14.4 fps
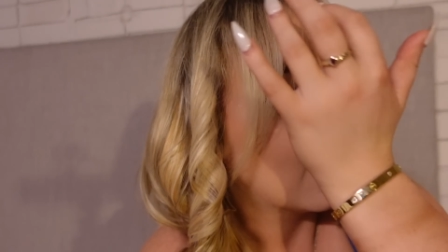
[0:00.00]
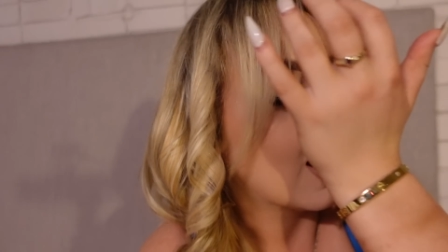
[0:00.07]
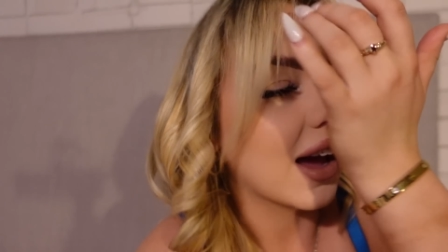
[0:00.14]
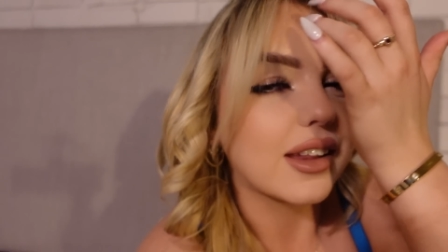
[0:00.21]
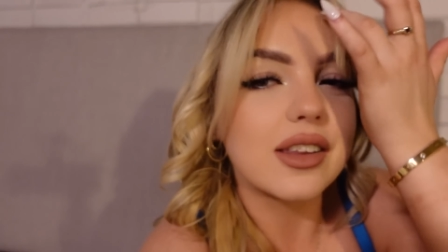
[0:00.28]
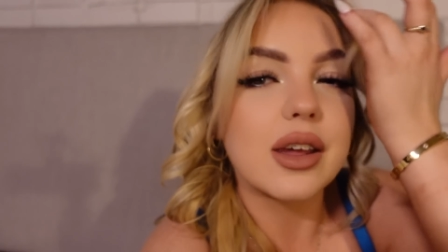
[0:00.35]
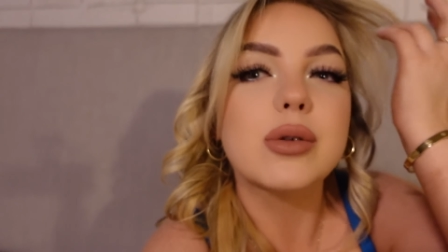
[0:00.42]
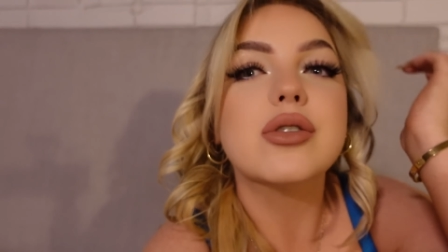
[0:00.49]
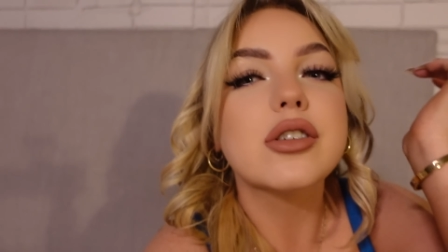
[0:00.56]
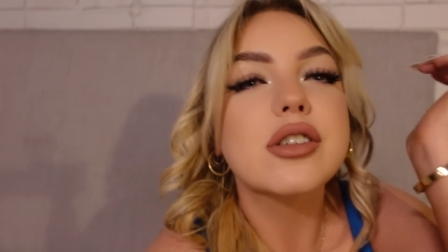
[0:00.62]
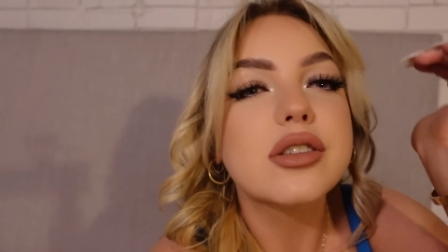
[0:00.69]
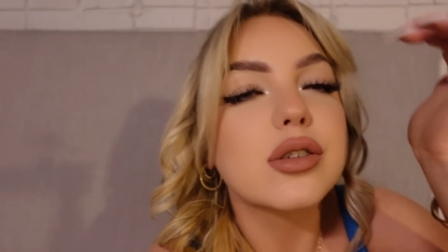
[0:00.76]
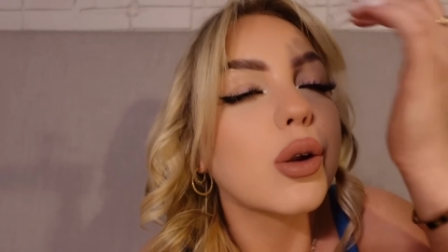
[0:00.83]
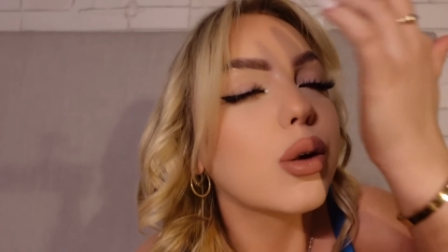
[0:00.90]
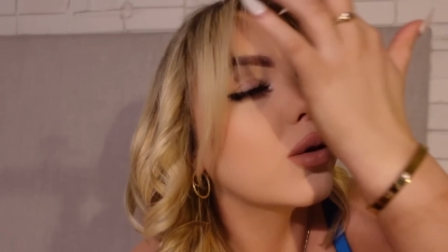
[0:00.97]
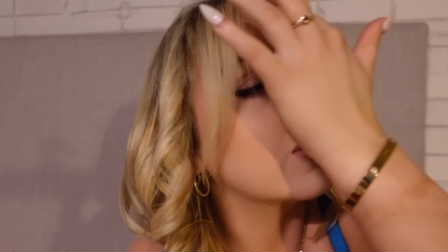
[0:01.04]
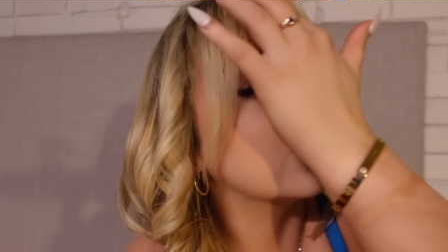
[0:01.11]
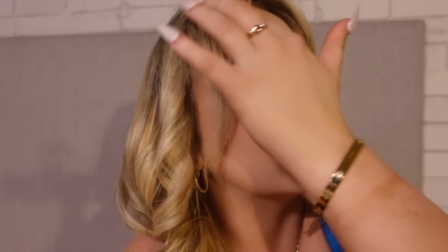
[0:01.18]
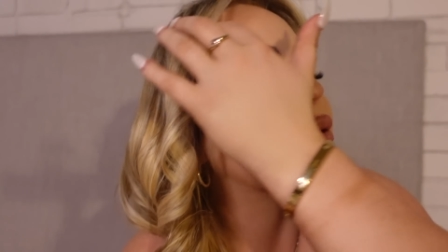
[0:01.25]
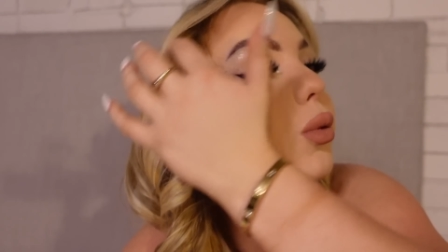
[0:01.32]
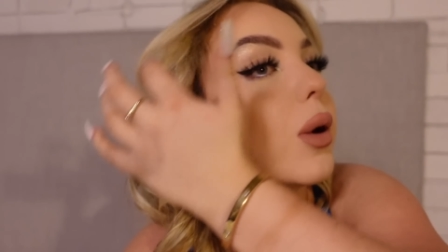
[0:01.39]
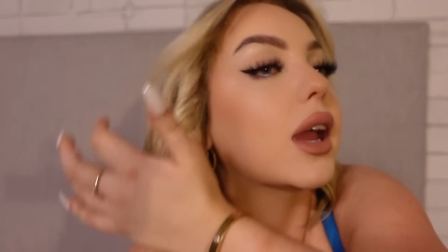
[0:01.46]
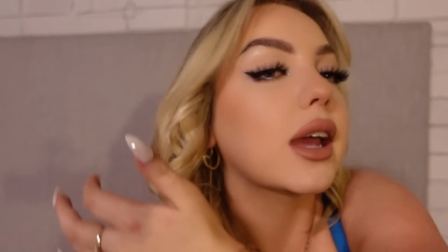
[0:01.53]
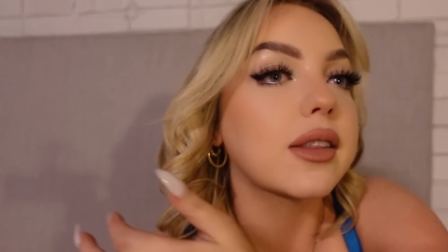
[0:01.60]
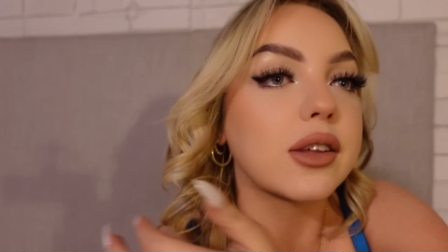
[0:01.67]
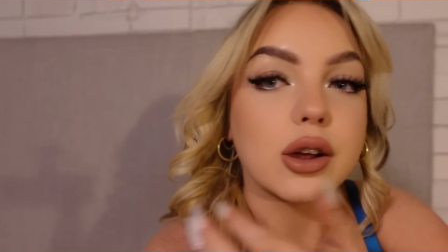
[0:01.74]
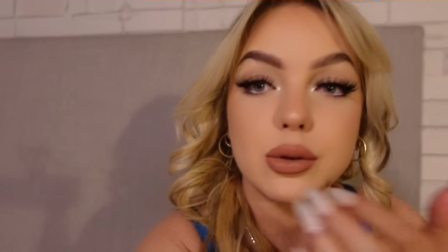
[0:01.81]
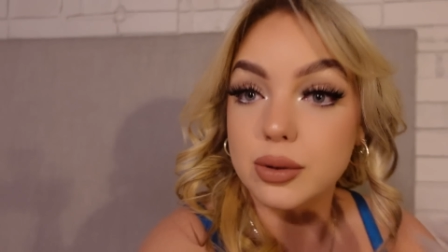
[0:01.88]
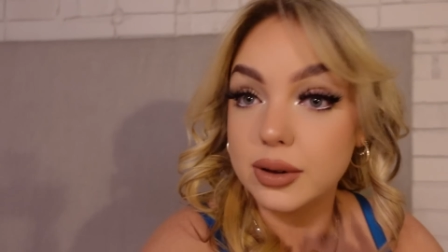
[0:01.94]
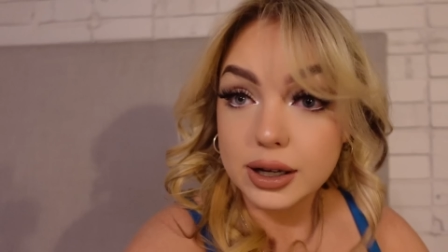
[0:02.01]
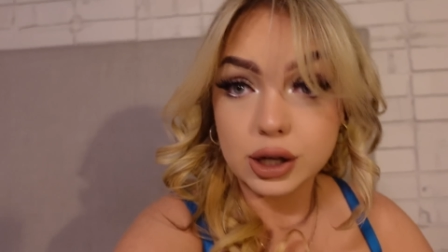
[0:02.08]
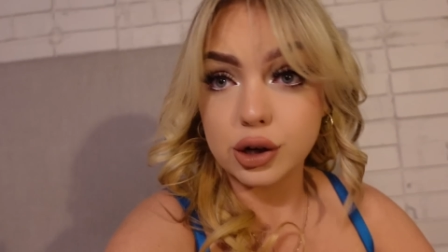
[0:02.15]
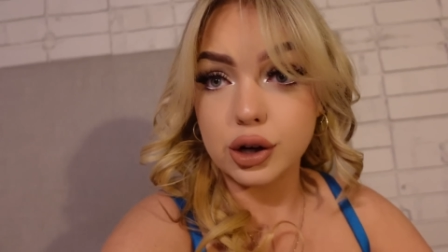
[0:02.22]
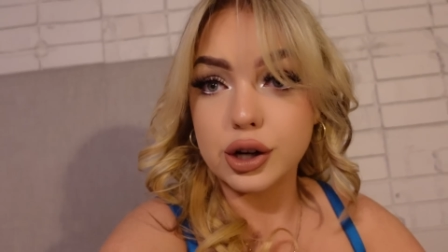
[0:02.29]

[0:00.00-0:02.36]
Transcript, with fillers: and they were just so sweet and the girls were like you know